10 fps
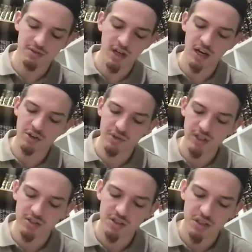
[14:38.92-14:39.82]

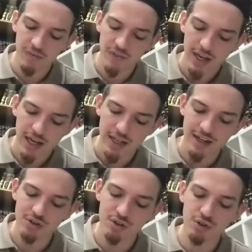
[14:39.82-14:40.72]
doctrines, and
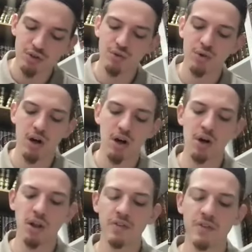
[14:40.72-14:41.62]
I knew
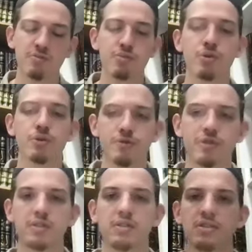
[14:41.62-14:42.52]
all of its
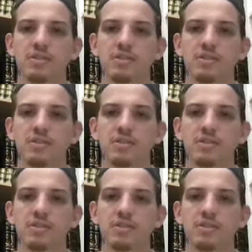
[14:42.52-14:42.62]
proofs?